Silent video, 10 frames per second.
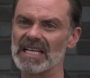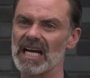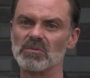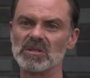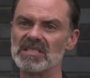
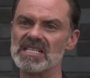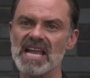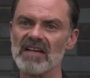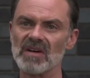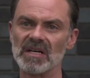And I will
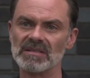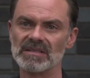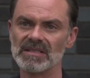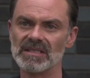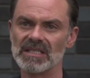never
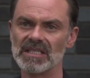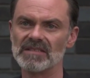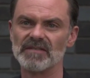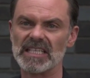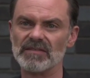
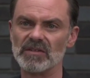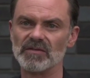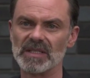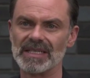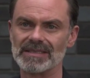forgive
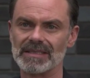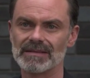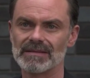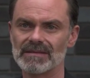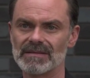you for this.